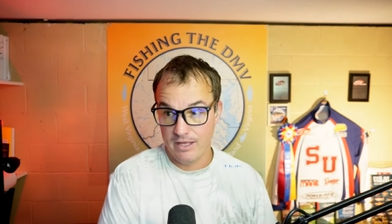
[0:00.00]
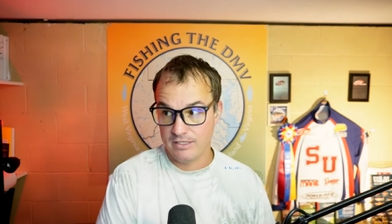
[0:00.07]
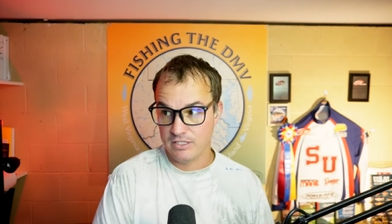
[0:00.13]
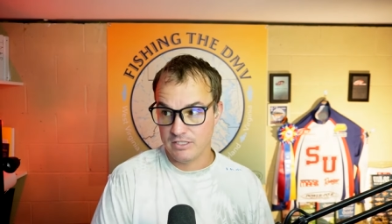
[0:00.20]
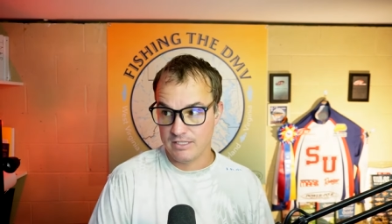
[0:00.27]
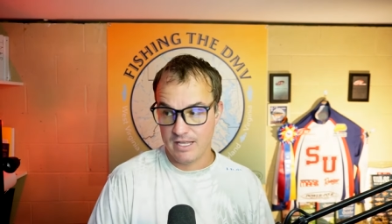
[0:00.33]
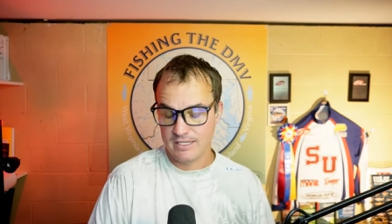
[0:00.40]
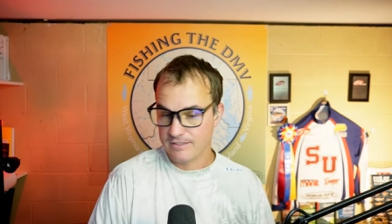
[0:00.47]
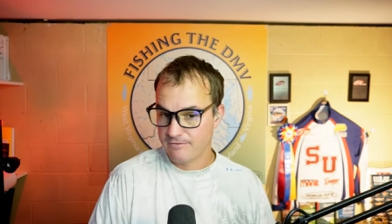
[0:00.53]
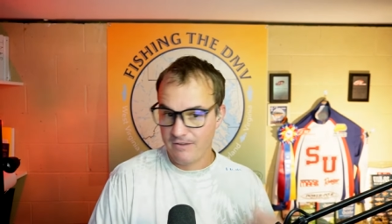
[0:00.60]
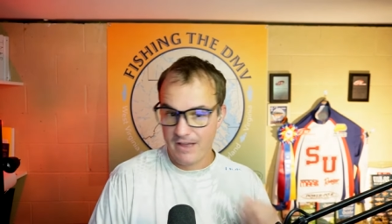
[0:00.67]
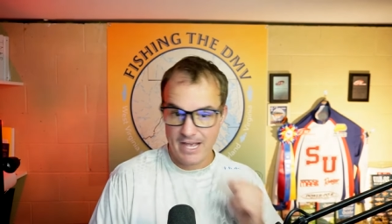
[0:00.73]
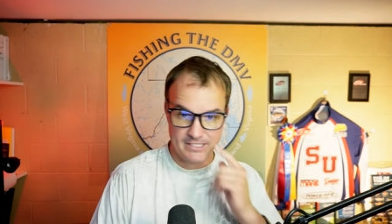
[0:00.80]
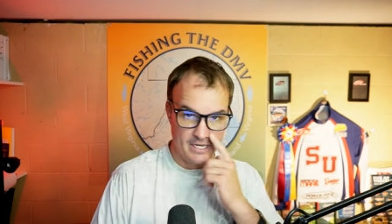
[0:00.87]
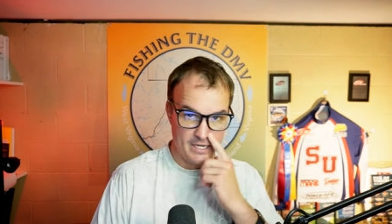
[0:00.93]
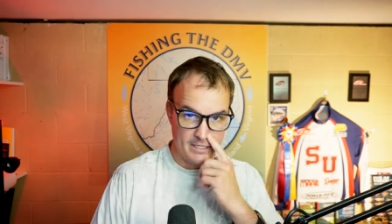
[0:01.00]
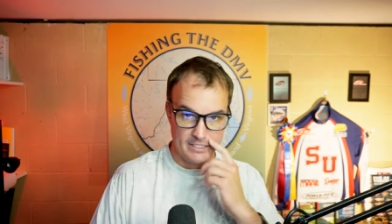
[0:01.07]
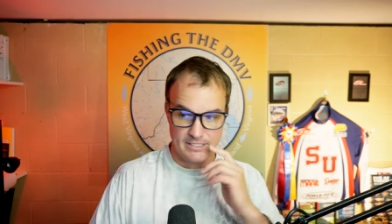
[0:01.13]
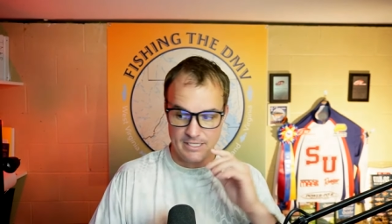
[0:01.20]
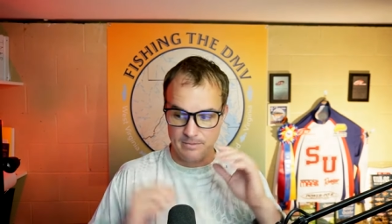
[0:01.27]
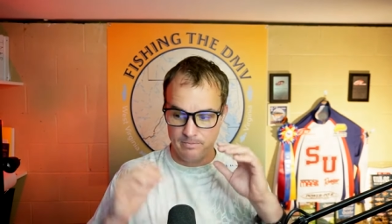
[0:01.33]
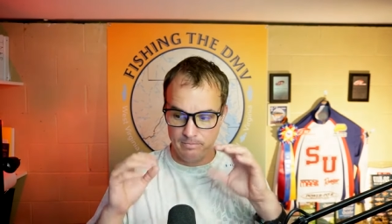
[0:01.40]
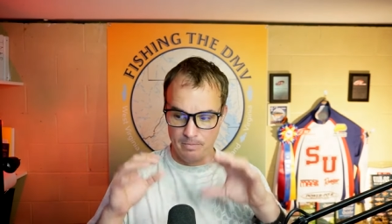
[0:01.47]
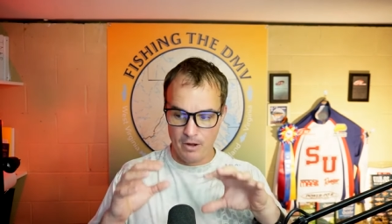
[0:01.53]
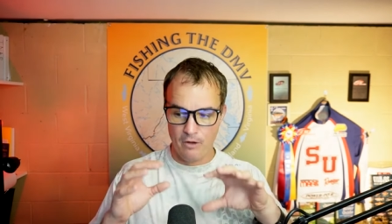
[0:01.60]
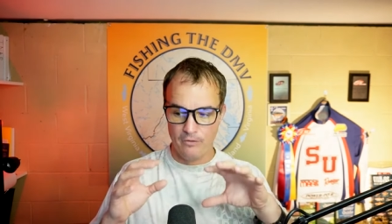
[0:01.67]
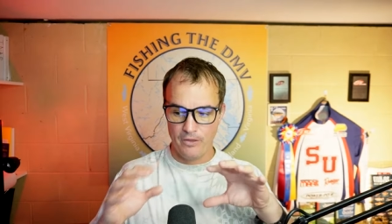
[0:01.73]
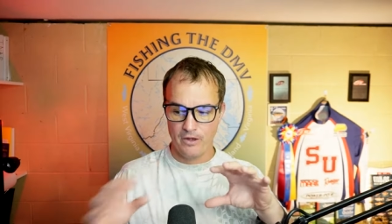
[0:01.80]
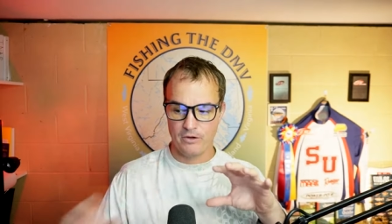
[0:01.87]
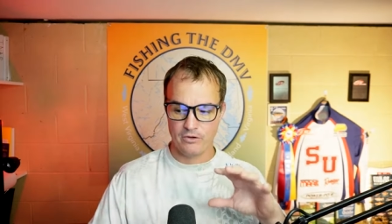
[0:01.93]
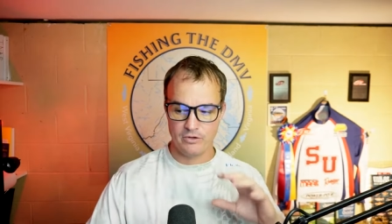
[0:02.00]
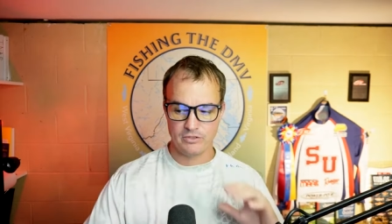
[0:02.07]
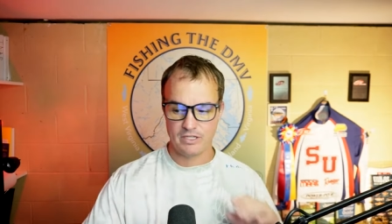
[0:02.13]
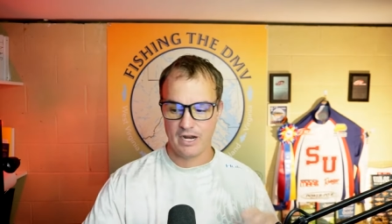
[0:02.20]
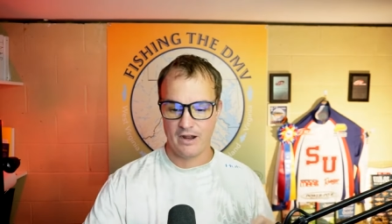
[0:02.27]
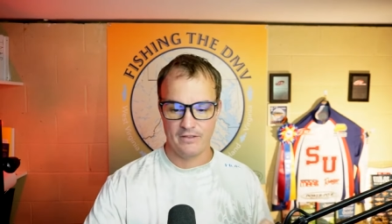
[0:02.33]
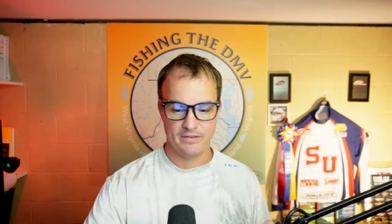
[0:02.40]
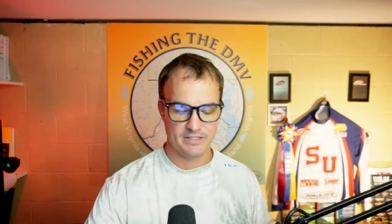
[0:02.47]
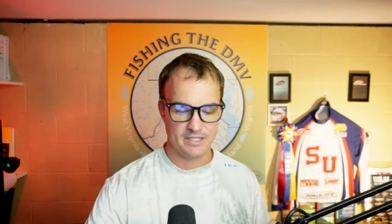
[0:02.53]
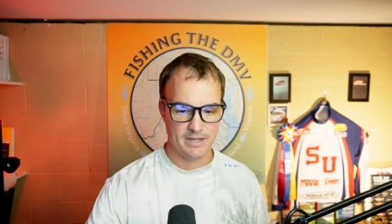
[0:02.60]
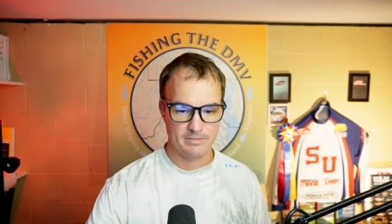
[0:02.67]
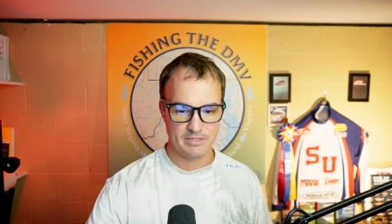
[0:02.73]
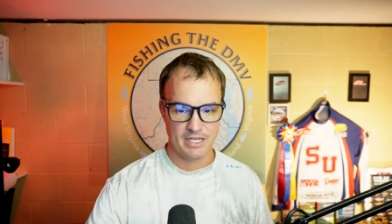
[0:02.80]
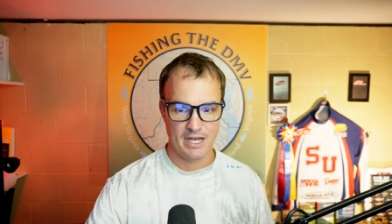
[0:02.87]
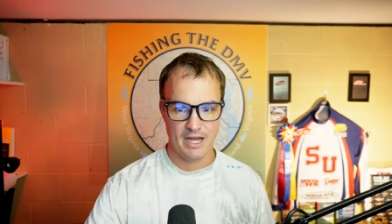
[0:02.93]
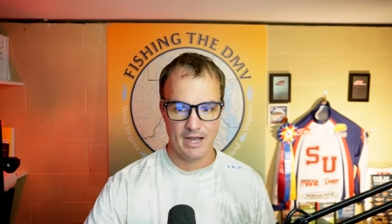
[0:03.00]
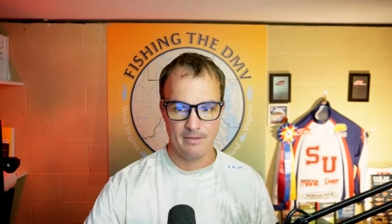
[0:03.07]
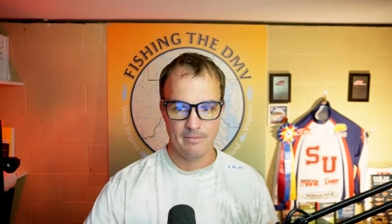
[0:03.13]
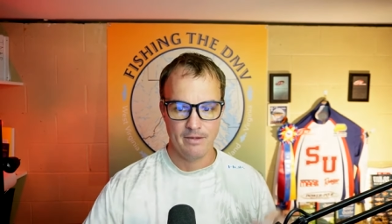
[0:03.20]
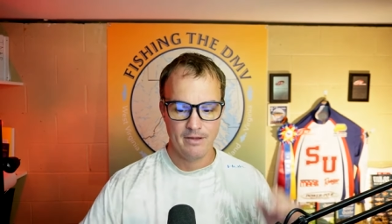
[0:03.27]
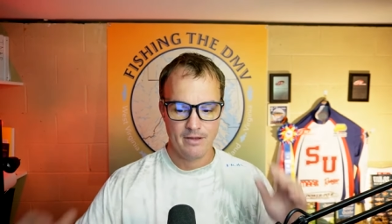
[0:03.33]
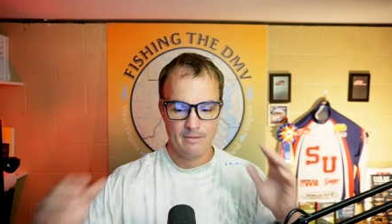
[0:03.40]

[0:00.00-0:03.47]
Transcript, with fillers: It's just, it's fascinating to see both introduced kind of at the same time,